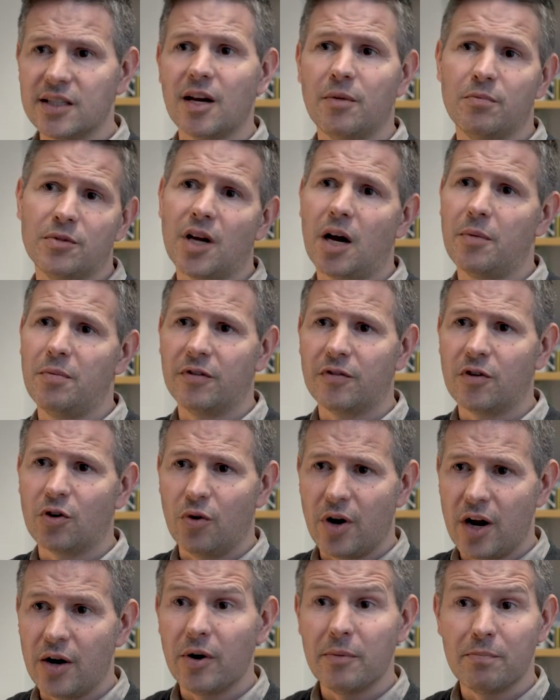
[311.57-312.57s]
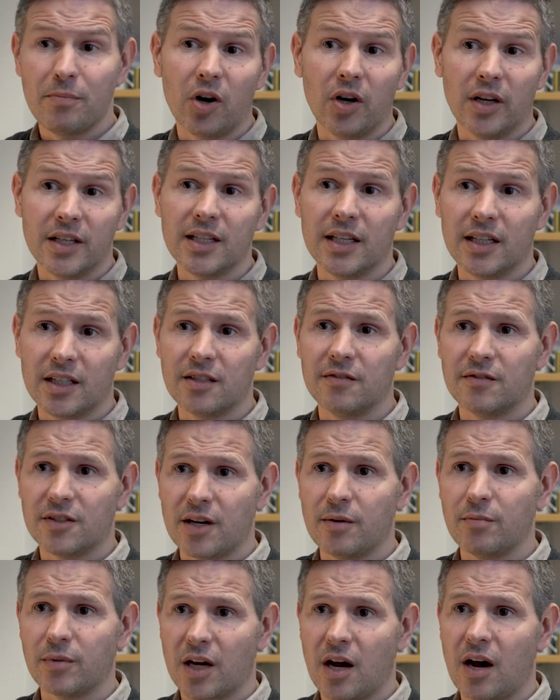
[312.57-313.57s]
some type of career in politics of
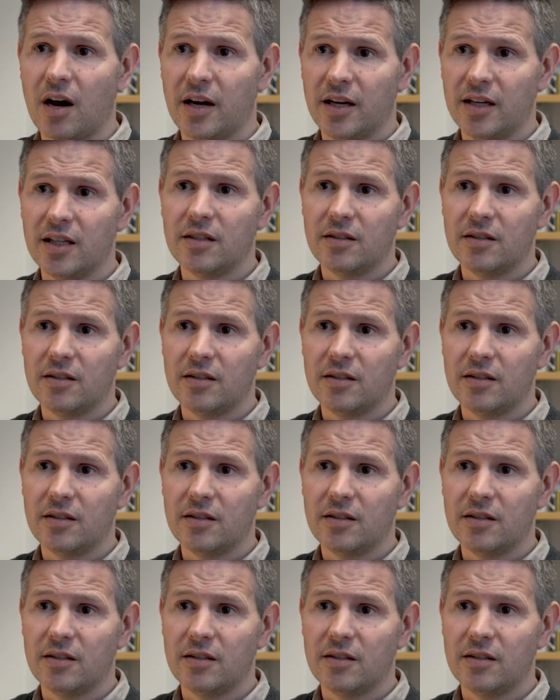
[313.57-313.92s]
some kind.